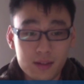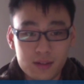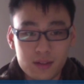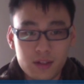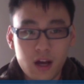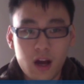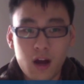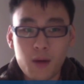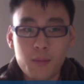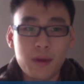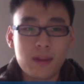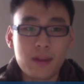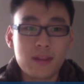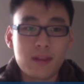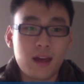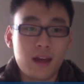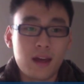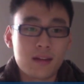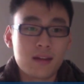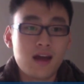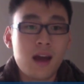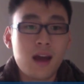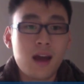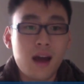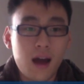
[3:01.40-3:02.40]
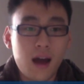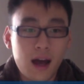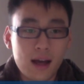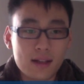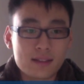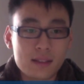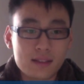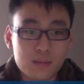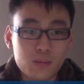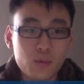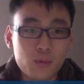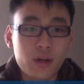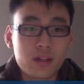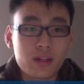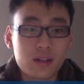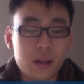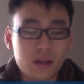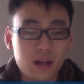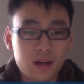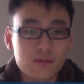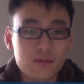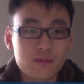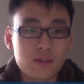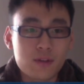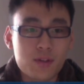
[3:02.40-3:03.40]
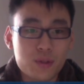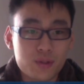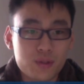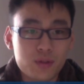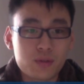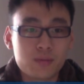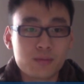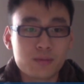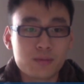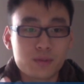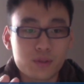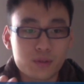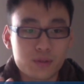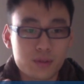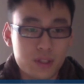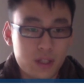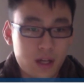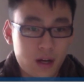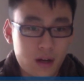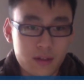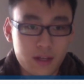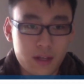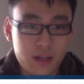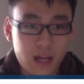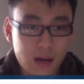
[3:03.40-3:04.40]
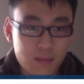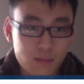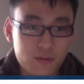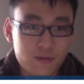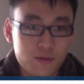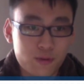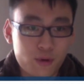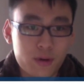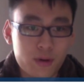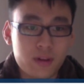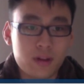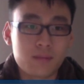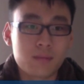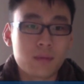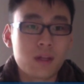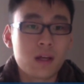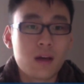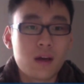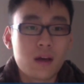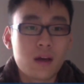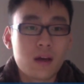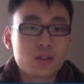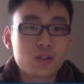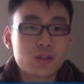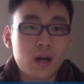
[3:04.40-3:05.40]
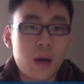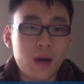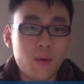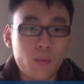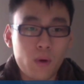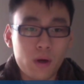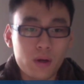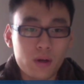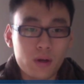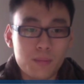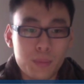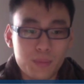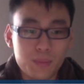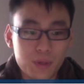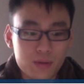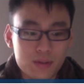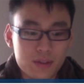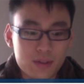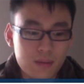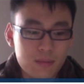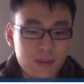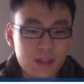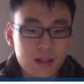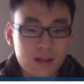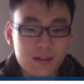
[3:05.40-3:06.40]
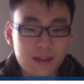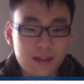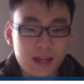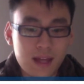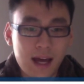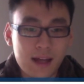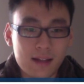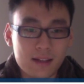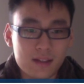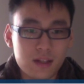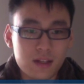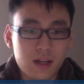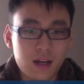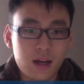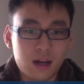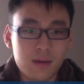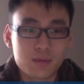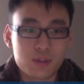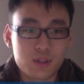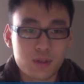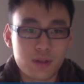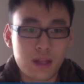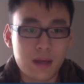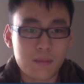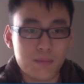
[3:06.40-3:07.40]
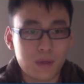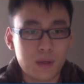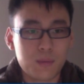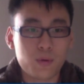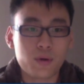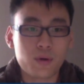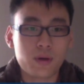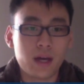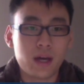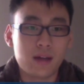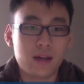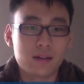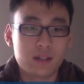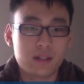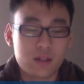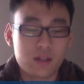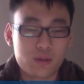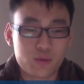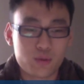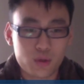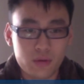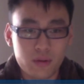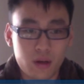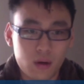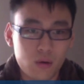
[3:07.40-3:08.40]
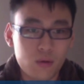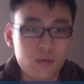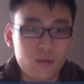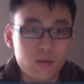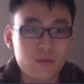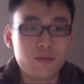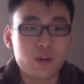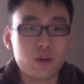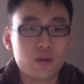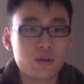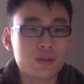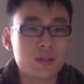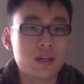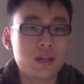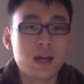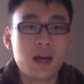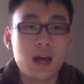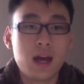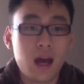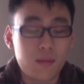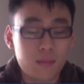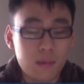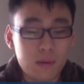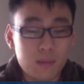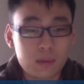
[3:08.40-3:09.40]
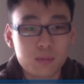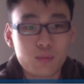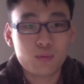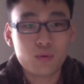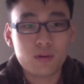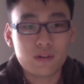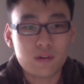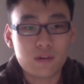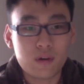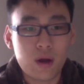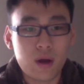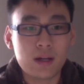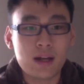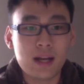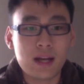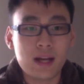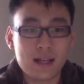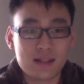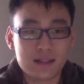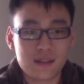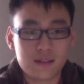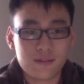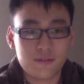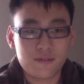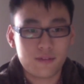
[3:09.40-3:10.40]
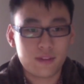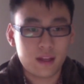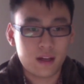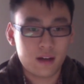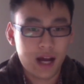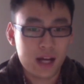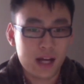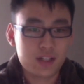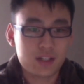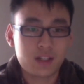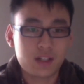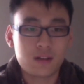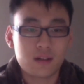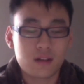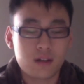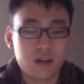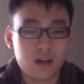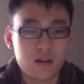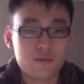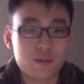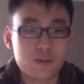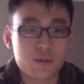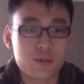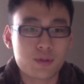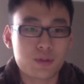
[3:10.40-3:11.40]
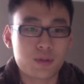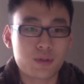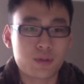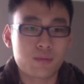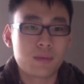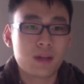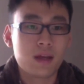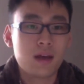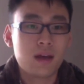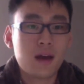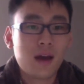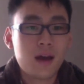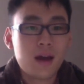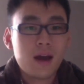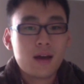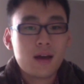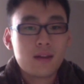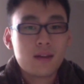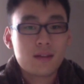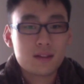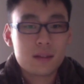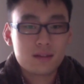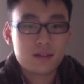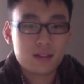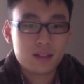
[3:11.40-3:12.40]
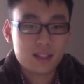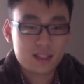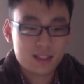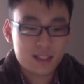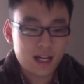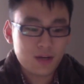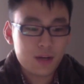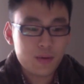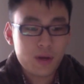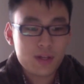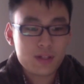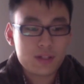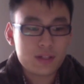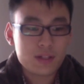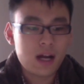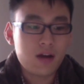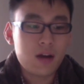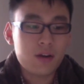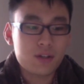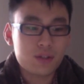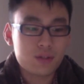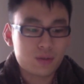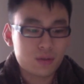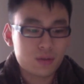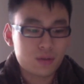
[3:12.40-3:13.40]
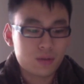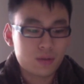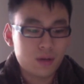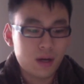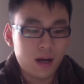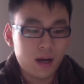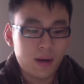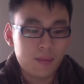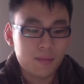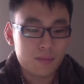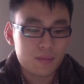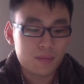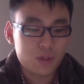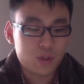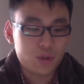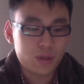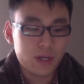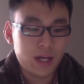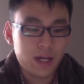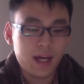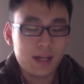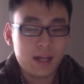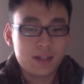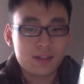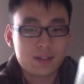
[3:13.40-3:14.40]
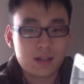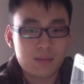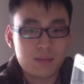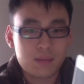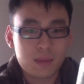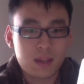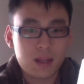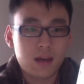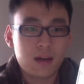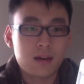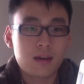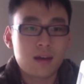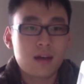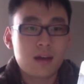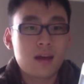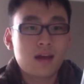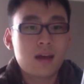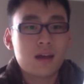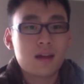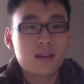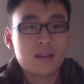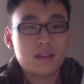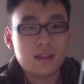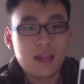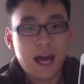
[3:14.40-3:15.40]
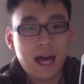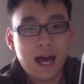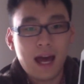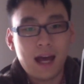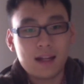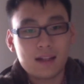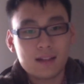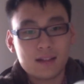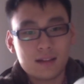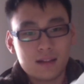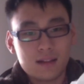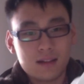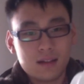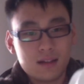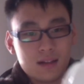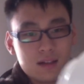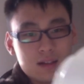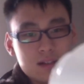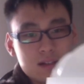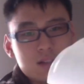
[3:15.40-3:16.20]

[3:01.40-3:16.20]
uh, stop, and then ask someone in the conference room to turn the camera for them. So I want to be something that um, so that people can control their own views and maybe move around as if they're actually in the conference room. The design rationale is to um, create something that